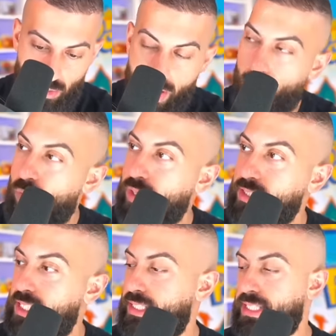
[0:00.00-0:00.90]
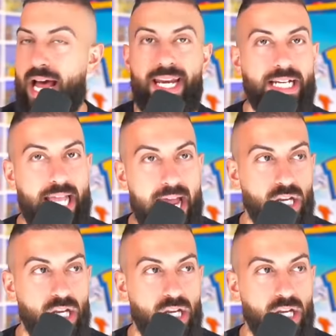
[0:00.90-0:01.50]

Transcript: Wait, what is a nine and a